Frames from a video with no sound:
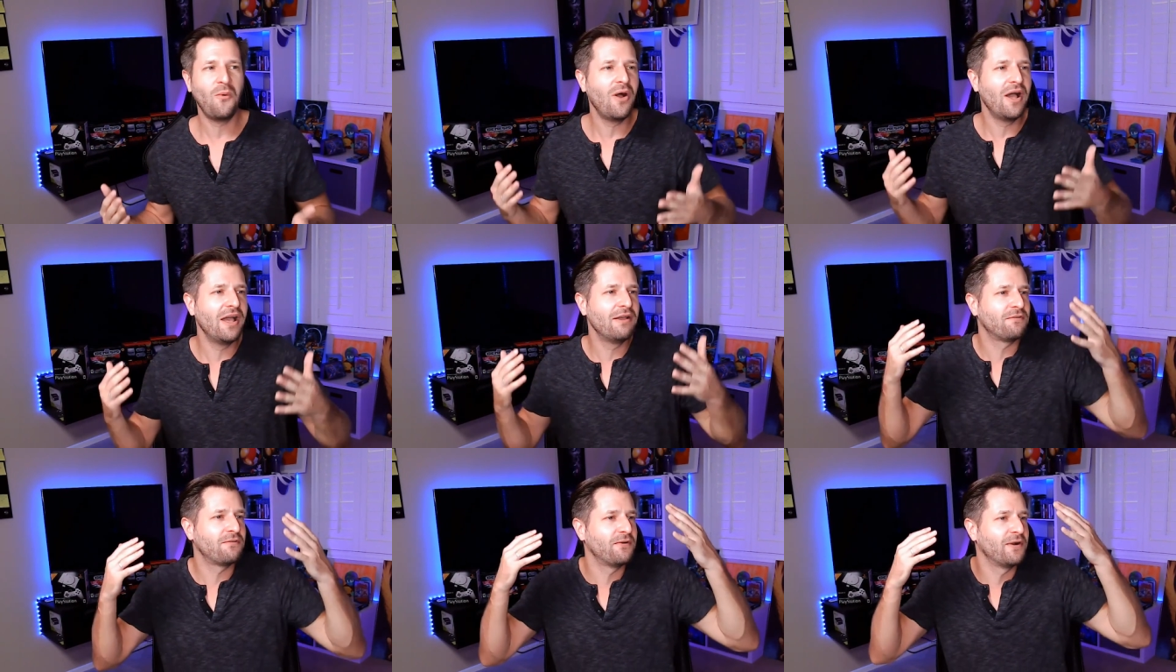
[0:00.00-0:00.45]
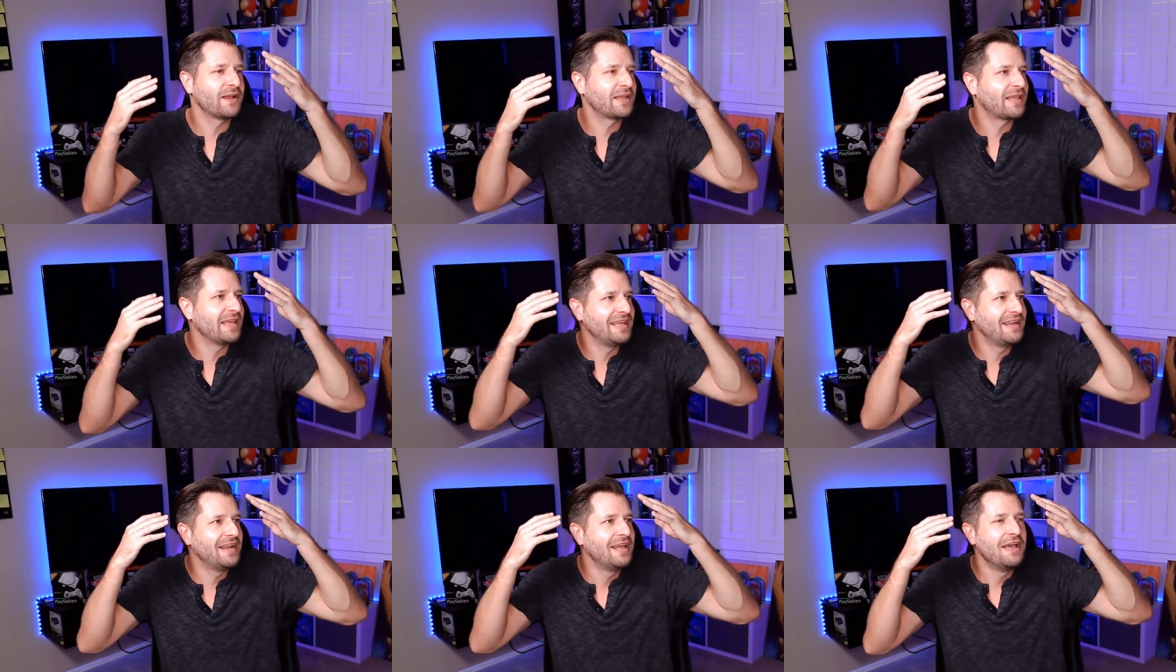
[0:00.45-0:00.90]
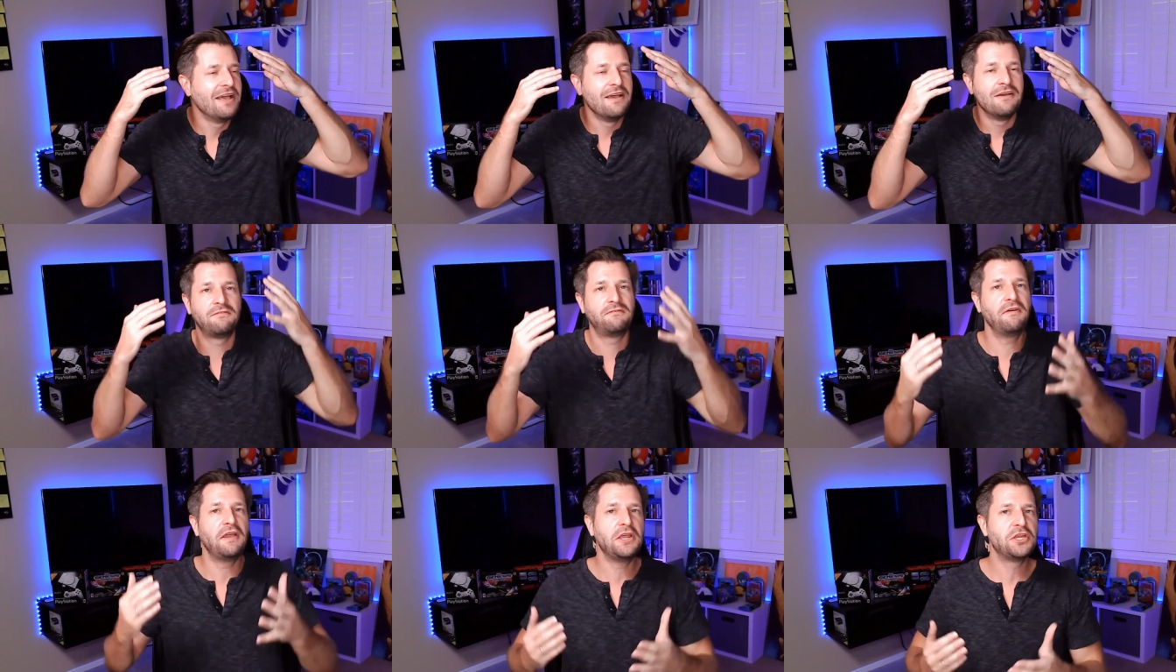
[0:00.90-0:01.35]
what freaking
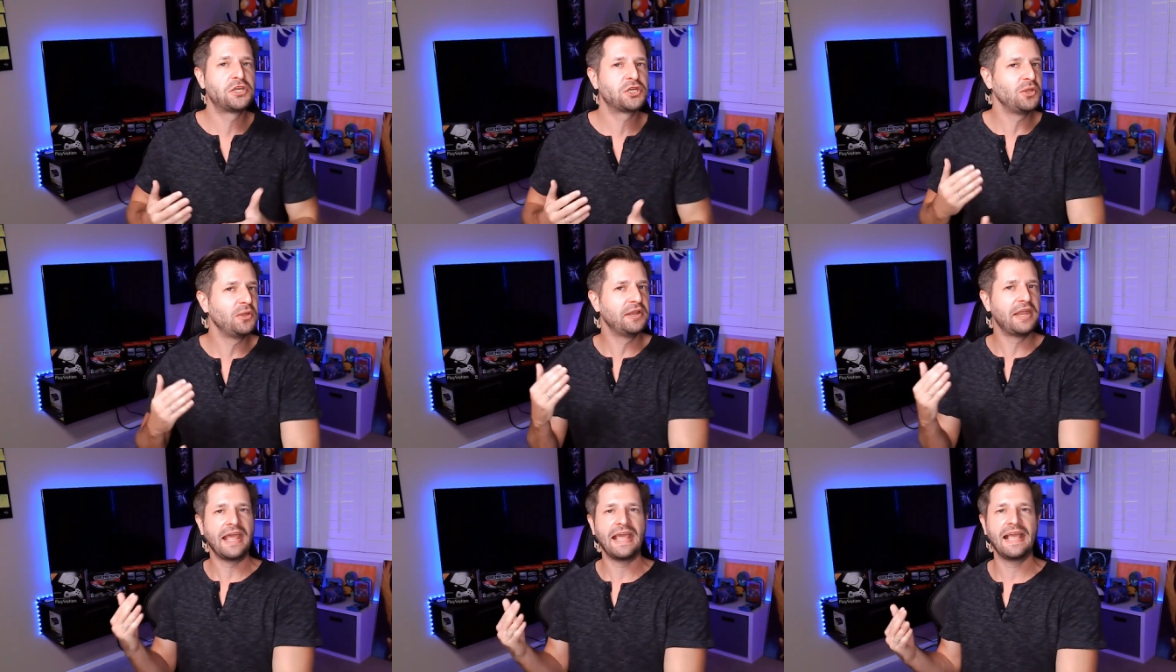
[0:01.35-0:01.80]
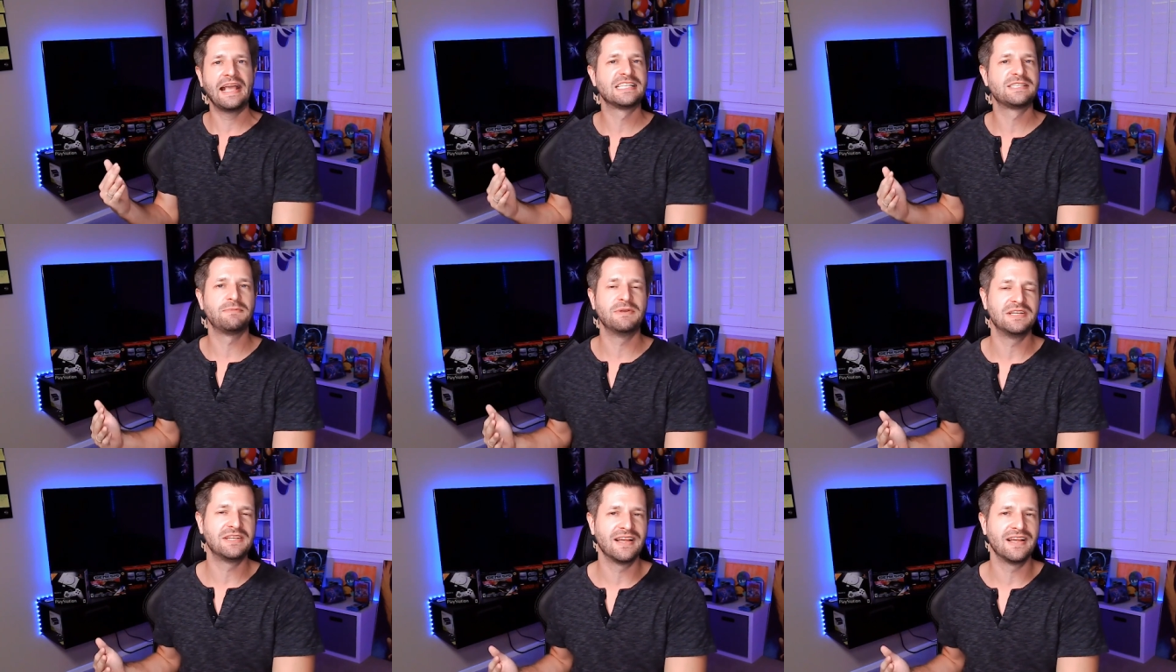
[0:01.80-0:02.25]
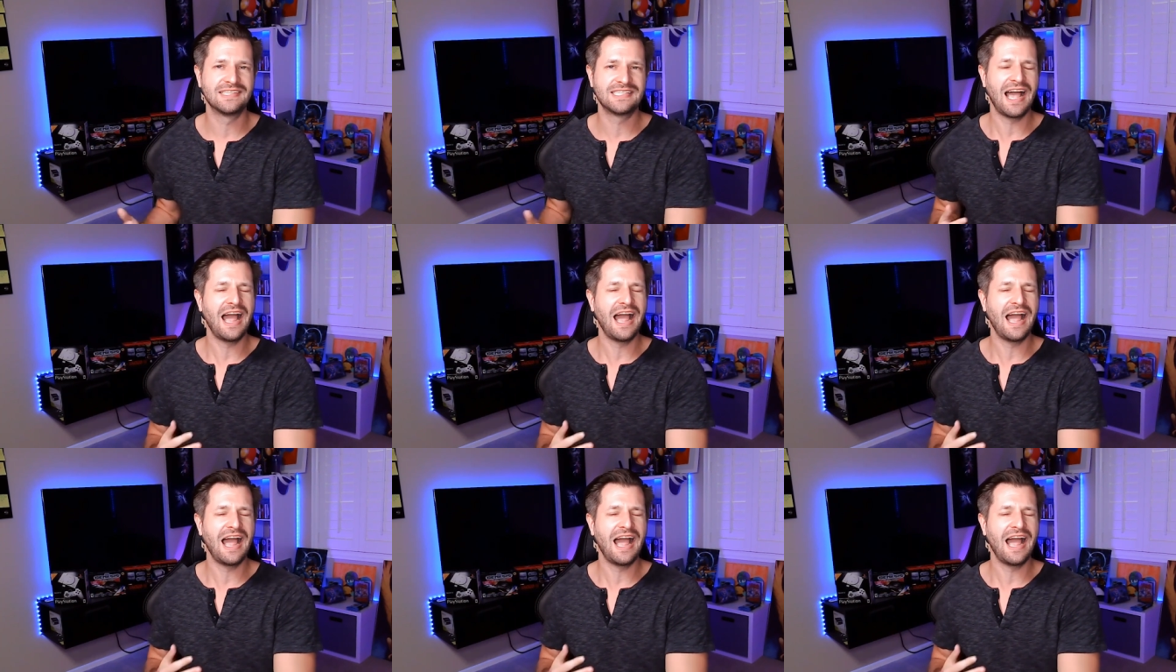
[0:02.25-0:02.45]
facial enhancement does.